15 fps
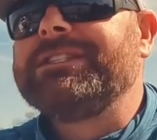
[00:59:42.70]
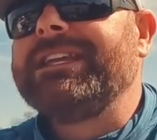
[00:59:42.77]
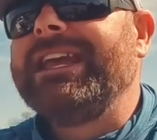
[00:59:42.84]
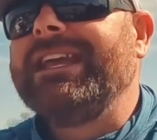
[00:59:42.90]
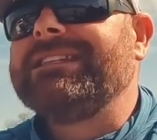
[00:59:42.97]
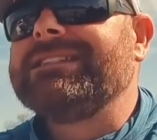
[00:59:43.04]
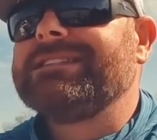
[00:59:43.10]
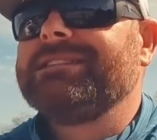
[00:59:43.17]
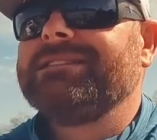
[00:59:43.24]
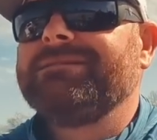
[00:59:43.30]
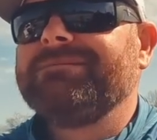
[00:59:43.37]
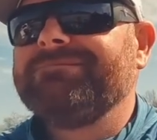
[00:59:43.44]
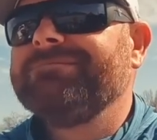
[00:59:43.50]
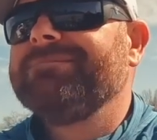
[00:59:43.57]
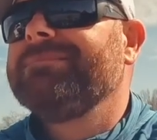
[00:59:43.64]
states,
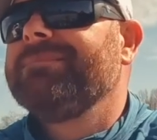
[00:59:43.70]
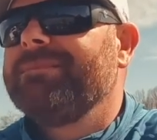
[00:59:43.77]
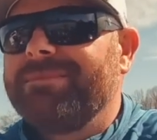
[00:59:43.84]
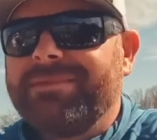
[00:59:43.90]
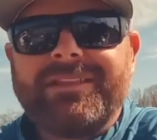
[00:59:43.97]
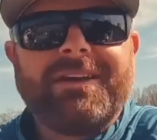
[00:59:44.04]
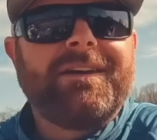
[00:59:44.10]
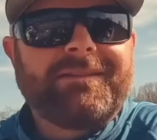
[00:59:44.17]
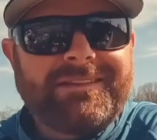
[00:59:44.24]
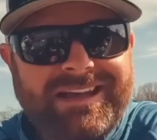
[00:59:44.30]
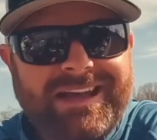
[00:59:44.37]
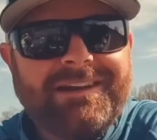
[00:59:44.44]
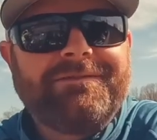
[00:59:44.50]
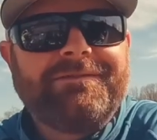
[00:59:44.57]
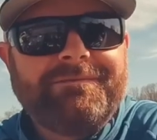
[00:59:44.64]
they're
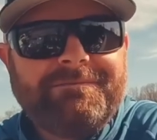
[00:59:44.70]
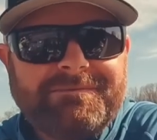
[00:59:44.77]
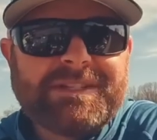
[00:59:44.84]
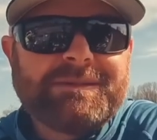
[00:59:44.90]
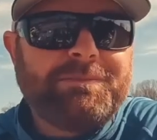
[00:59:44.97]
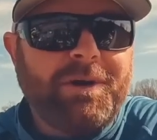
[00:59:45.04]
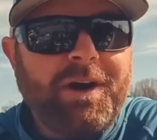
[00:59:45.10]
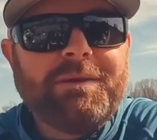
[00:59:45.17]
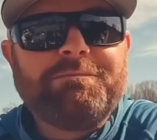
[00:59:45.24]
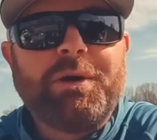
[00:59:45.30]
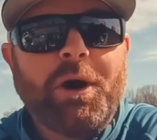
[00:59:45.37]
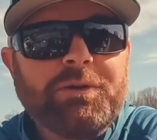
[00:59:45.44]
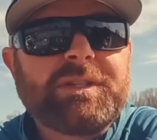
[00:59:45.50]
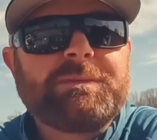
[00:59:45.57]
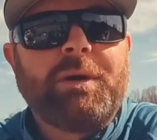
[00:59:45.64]
kind of spawn,
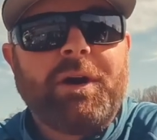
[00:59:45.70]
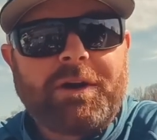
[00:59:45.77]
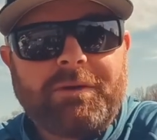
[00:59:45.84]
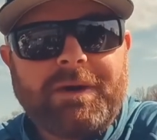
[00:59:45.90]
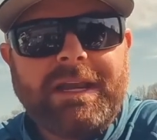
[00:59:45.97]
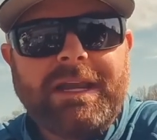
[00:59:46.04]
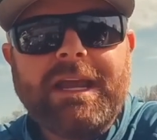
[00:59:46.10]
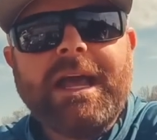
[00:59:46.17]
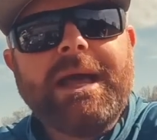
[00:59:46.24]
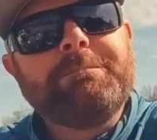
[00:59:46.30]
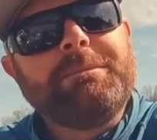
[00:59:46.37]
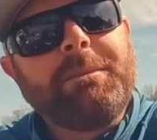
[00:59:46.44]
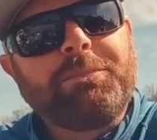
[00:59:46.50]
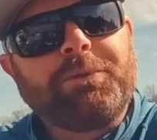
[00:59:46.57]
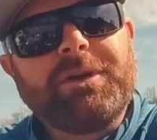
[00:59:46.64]
post-spawn already.
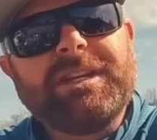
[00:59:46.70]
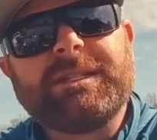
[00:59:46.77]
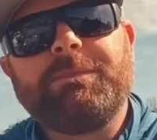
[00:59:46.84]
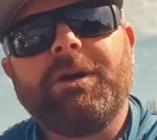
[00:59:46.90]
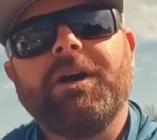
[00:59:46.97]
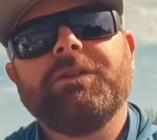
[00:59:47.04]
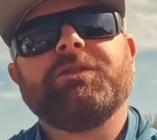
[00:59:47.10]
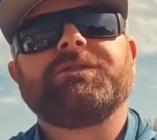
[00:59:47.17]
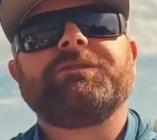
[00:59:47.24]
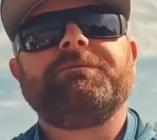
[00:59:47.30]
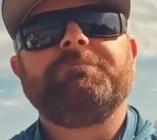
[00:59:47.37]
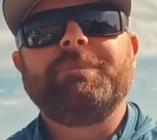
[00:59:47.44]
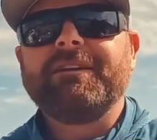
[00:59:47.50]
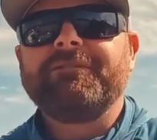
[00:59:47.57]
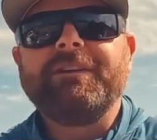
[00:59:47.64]
But pre-spawn, those
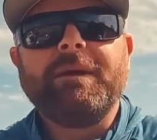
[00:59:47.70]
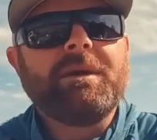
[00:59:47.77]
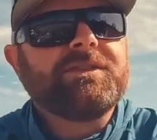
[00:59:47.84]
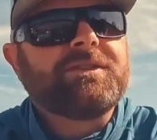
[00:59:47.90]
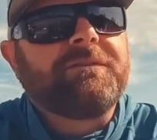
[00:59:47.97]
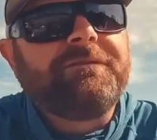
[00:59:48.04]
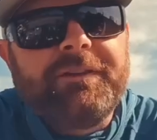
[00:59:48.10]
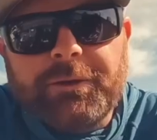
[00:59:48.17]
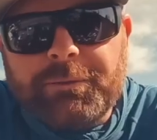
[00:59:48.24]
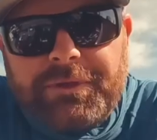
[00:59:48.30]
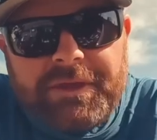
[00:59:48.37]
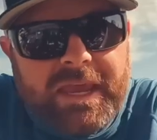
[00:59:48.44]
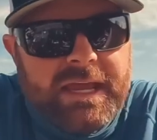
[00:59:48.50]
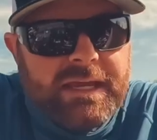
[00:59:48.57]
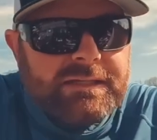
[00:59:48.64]
big females are filled
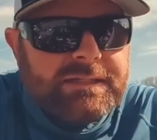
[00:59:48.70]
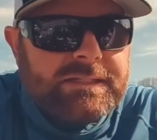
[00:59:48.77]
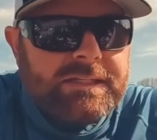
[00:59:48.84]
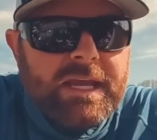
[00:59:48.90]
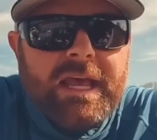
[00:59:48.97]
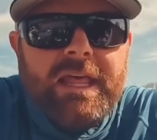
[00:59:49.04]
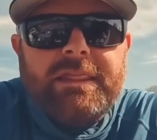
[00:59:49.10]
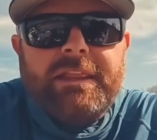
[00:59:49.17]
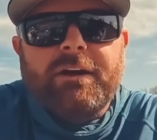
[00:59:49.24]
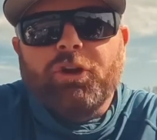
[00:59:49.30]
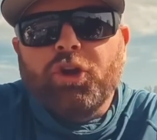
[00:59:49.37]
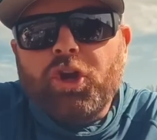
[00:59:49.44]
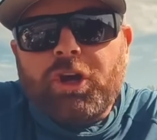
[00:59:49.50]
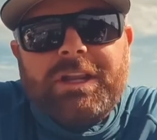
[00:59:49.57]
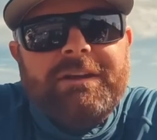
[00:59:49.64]
with eggs. They're
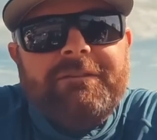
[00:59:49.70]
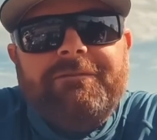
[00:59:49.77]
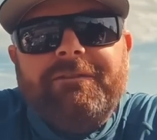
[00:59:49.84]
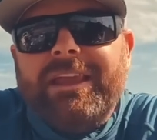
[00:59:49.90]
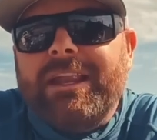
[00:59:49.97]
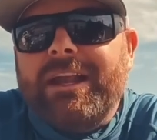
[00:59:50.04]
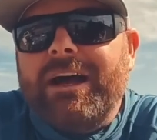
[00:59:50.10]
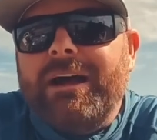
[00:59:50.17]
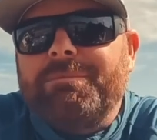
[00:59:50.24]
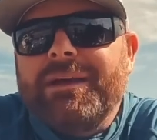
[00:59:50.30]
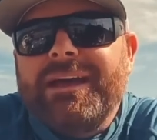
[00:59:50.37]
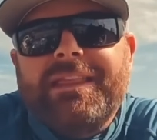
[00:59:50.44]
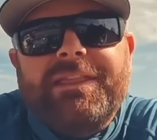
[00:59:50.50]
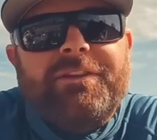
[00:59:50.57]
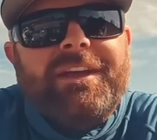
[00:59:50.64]
looking to feed up.
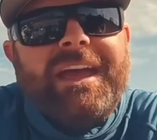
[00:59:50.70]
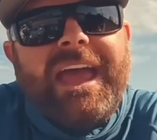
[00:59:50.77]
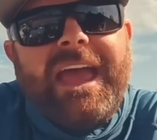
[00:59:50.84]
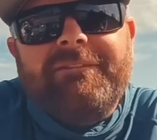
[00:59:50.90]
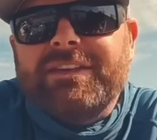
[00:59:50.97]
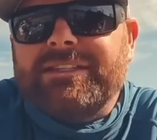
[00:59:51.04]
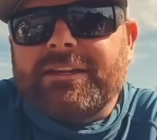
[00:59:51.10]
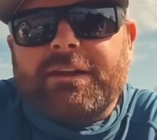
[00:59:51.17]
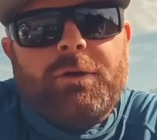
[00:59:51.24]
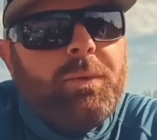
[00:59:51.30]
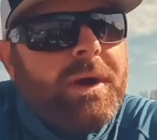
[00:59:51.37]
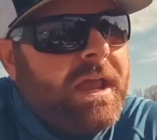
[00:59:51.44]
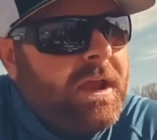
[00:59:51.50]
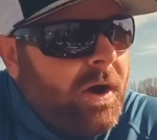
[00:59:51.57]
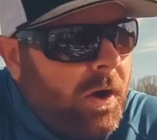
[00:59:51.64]
They're the heaviest they're gonna
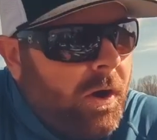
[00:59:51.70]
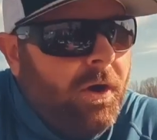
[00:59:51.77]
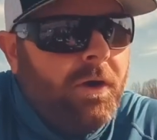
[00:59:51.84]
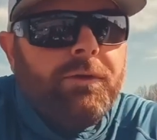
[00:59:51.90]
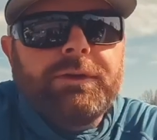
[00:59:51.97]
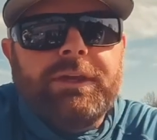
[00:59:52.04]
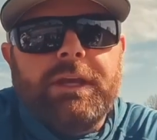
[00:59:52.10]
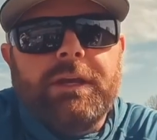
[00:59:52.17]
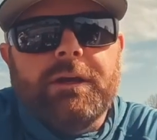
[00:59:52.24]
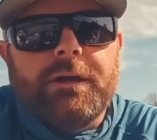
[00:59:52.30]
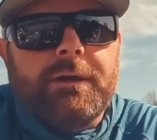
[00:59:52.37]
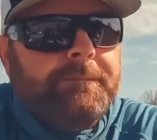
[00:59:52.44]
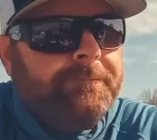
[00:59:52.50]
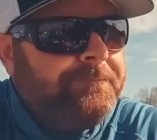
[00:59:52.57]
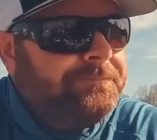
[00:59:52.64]
weigh all
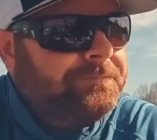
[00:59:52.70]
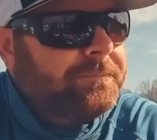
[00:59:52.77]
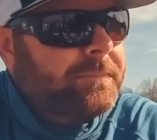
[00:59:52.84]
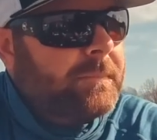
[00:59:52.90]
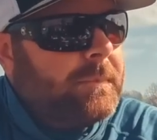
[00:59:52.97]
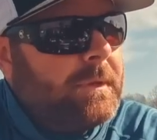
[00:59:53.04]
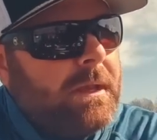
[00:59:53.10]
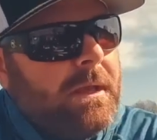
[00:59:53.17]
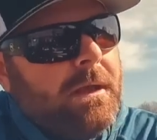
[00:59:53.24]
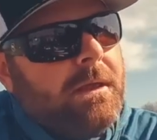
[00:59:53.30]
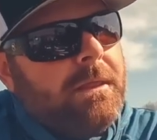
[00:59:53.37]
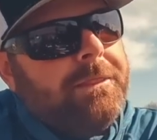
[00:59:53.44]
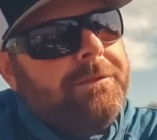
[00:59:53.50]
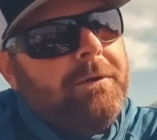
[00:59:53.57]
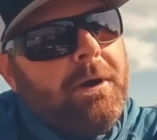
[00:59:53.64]
year.
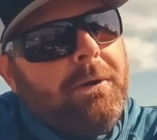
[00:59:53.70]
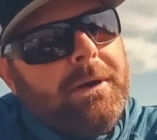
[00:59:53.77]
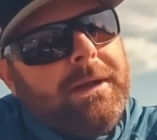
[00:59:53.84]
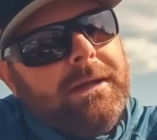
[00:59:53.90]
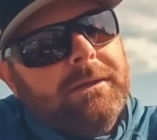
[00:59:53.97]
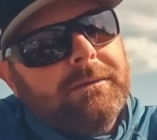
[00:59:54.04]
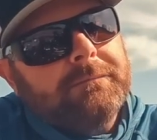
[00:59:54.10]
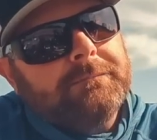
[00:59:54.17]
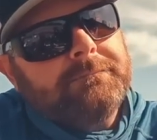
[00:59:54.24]
Throwing